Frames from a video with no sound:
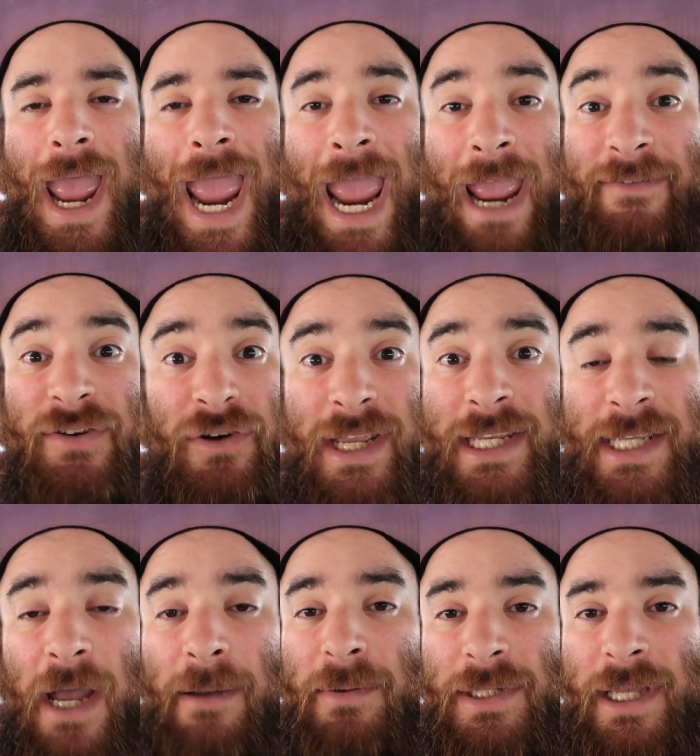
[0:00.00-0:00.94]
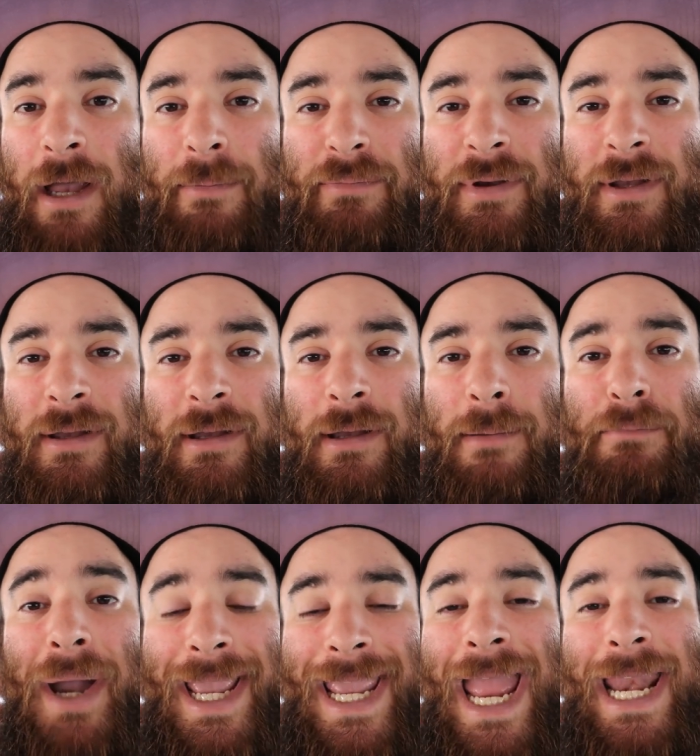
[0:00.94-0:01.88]
after he doubled up
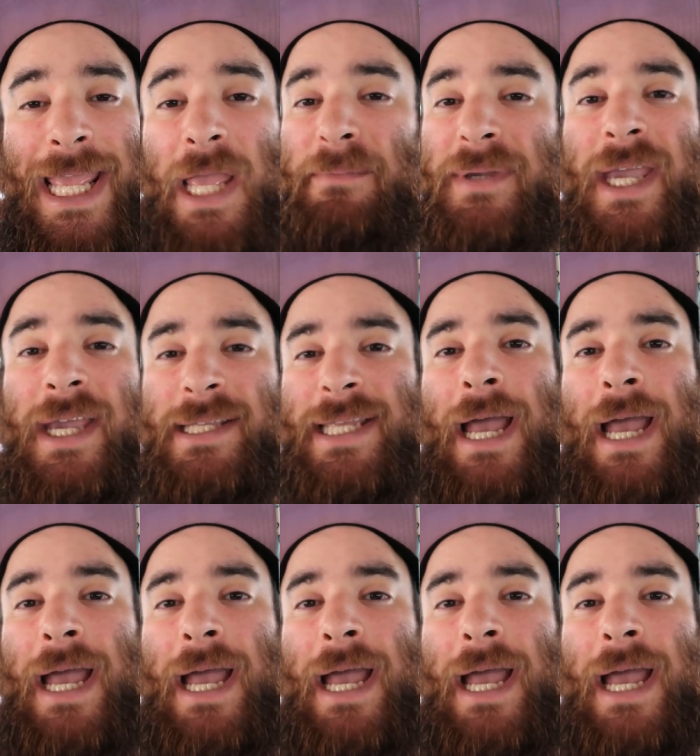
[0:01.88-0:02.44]
by getting him kicked